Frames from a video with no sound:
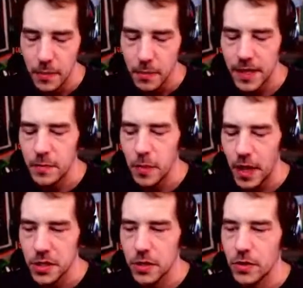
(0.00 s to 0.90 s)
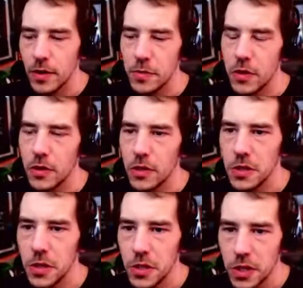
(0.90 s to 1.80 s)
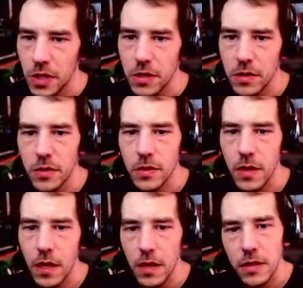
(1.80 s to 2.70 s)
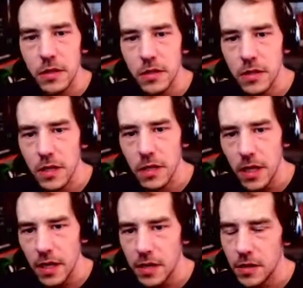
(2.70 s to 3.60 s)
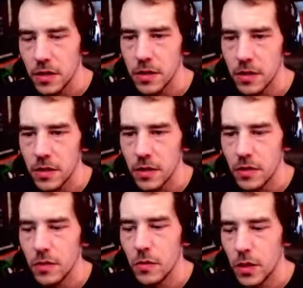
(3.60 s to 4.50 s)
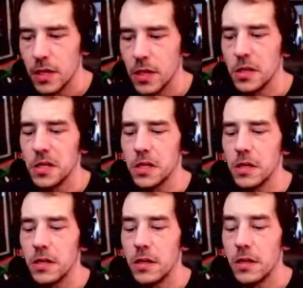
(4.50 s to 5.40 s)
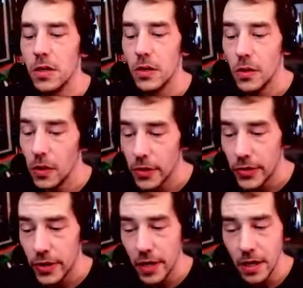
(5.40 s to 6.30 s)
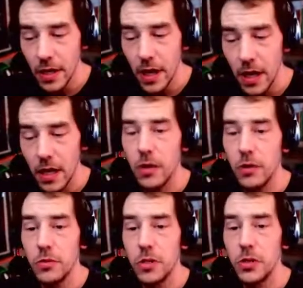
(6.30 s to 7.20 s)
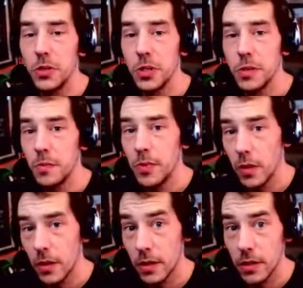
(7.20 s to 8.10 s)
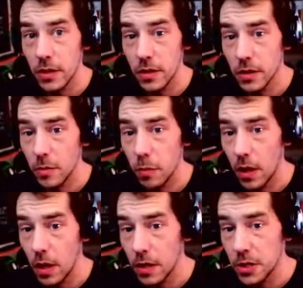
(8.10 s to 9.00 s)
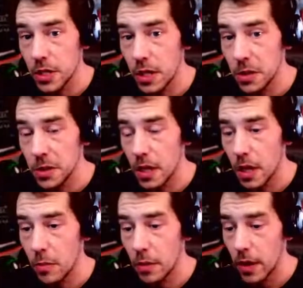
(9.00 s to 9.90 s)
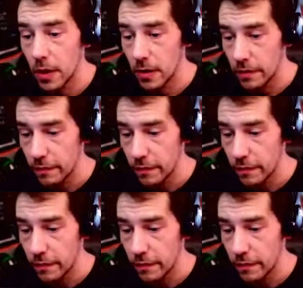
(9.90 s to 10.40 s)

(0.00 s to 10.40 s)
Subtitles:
My best crypto decision to date was learning how to support the blockchains that I'm a part of.